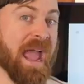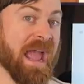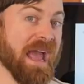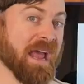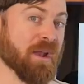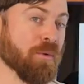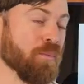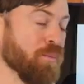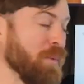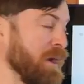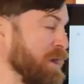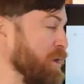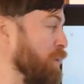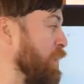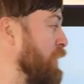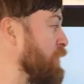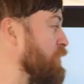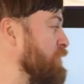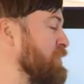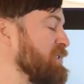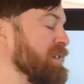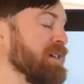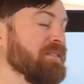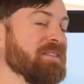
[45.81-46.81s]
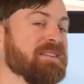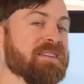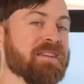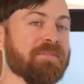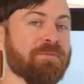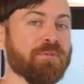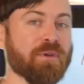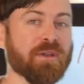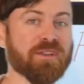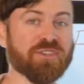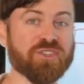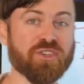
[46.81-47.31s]
And when you understand the
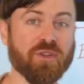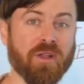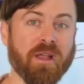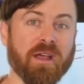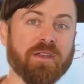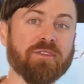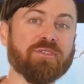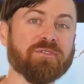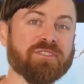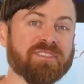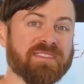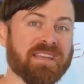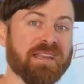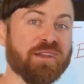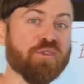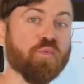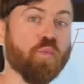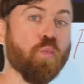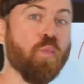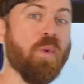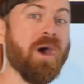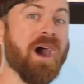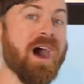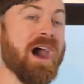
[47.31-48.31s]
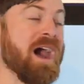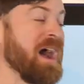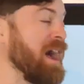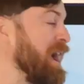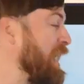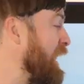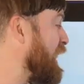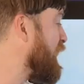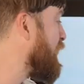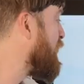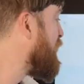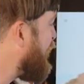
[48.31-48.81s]
difference, you'll understand
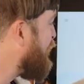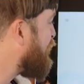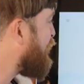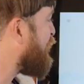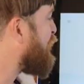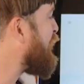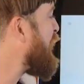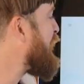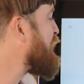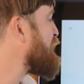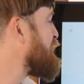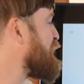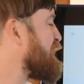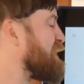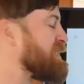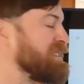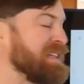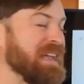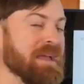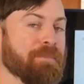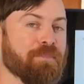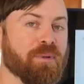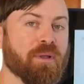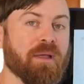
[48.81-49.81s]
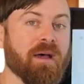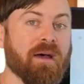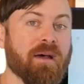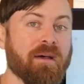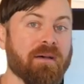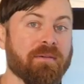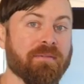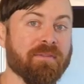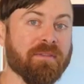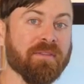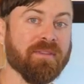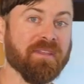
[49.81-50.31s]
why, in the classic example
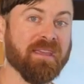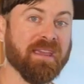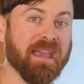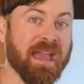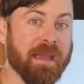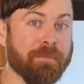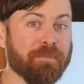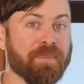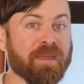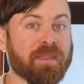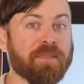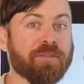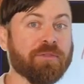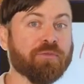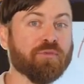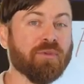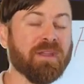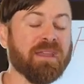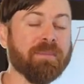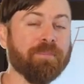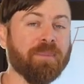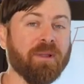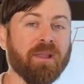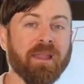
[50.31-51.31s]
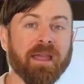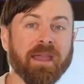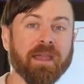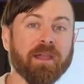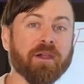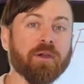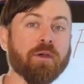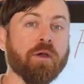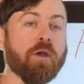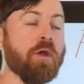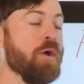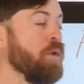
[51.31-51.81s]
of the MP3
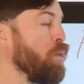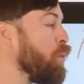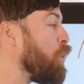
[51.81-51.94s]
player,